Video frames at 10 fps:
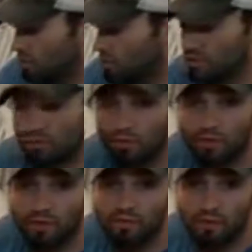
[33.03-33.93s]
what you're
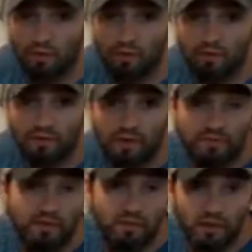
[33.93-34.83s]
doing if you have
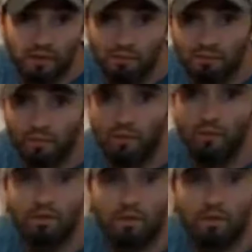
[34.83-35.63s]
never done it before,